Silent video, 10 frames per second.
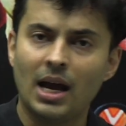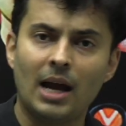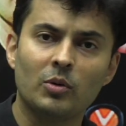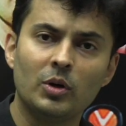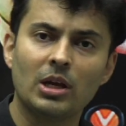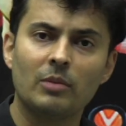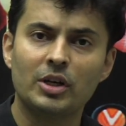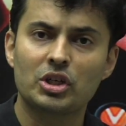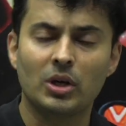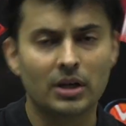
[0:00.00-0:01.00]
I'm going to keep
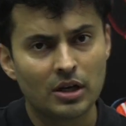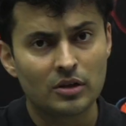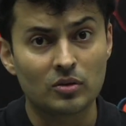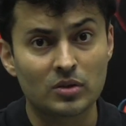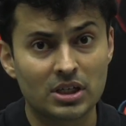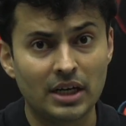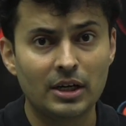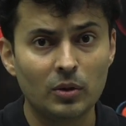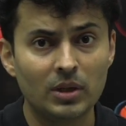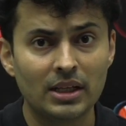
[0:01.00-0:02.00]
it short, so stay
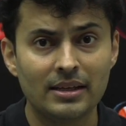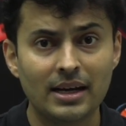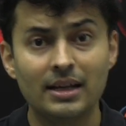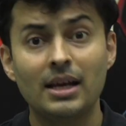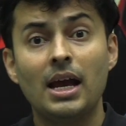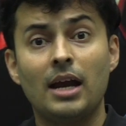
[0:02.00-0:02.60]
tuned till the end